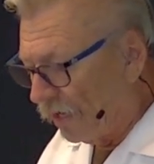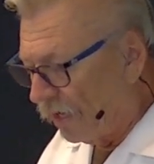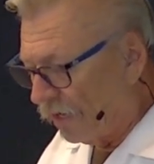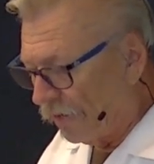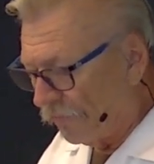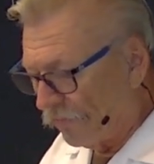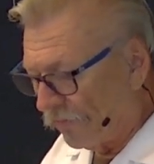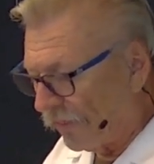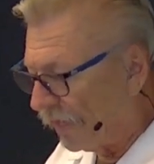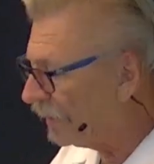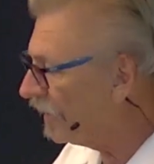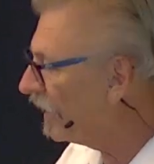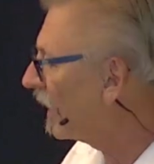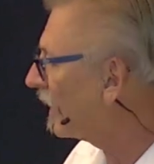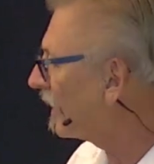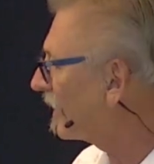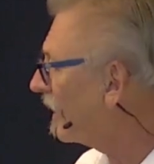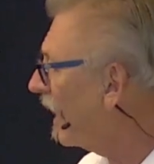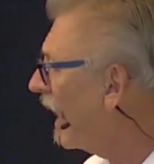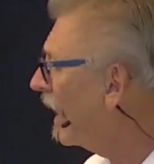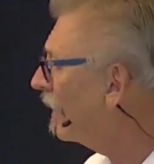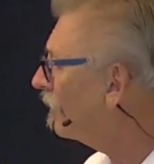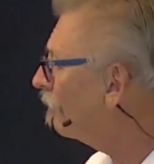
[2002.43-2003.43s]
that, that
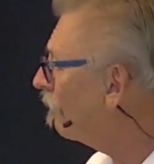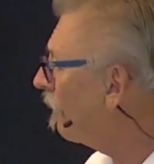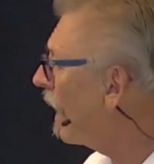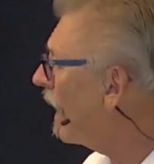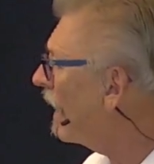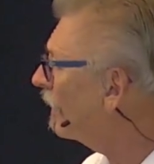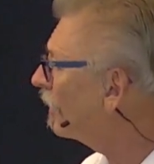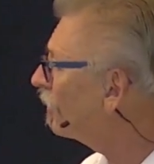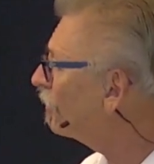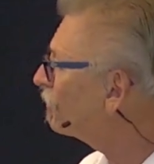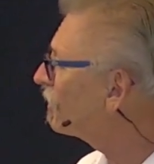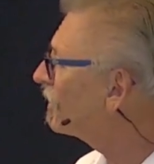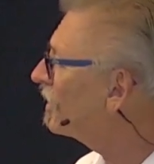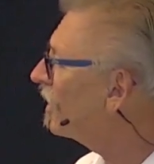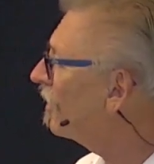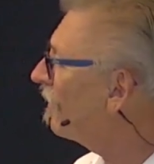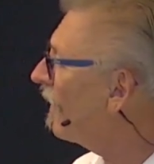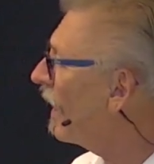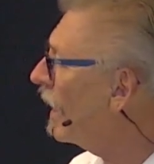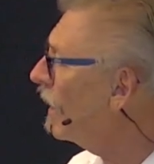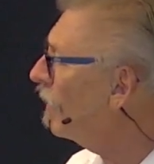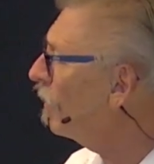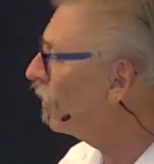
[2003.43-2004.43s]
God models in the
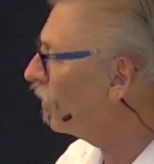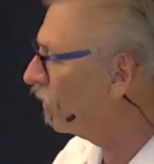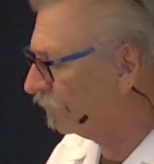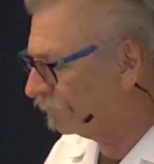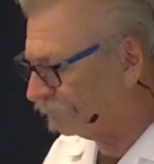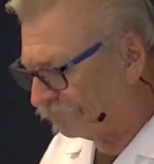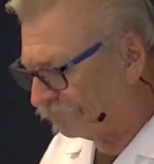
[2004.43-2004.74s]
Bible.